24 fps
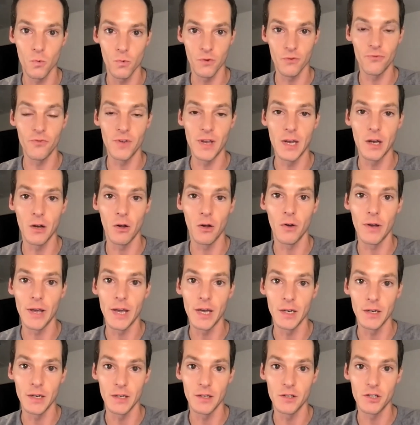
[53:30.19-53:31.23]
reveal
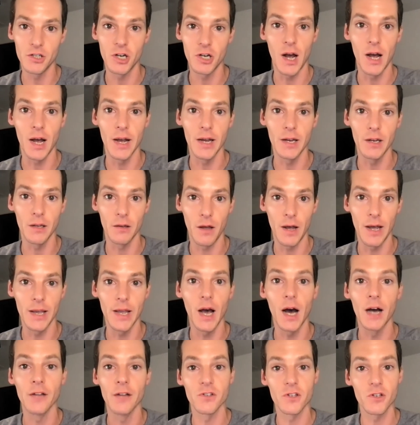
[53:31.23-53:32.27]
and shine light
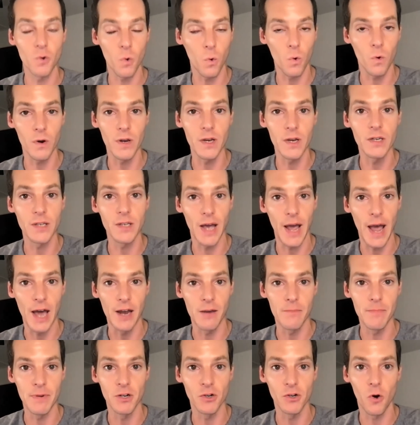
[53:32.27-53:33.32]
on stories that
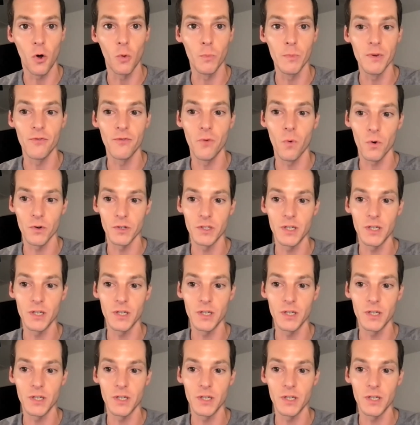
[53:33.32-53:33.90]
hadn't been told before,